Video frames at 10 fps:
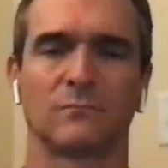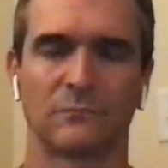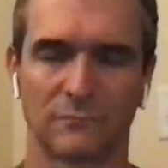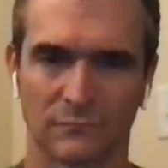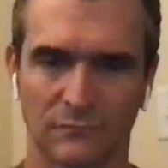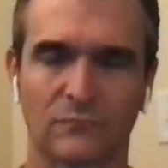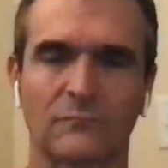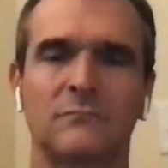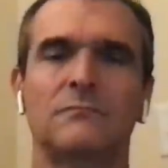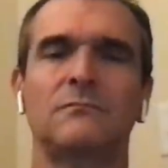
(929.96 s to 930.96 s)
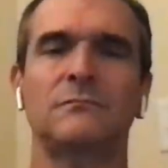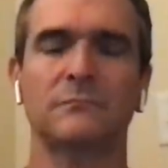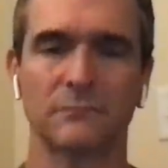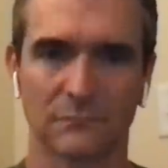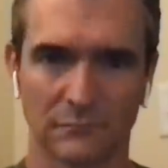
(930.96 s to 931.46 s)

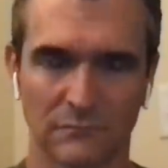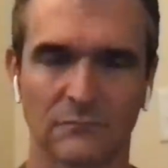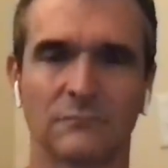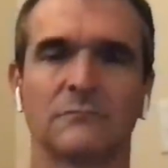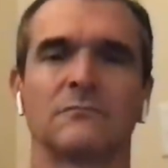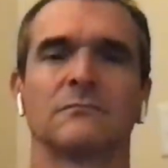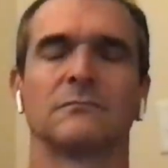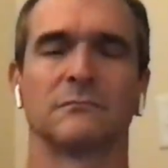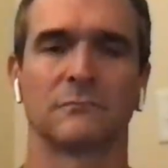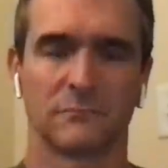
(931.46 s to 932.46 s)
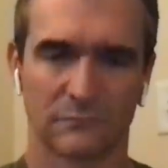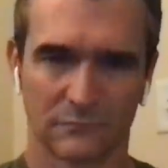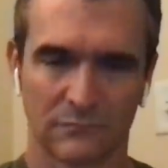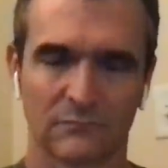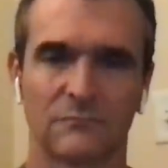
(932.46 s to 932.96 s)

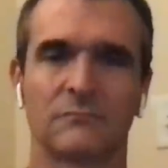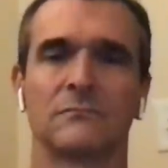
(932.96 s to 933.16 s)
No words are spoken by the person on screen.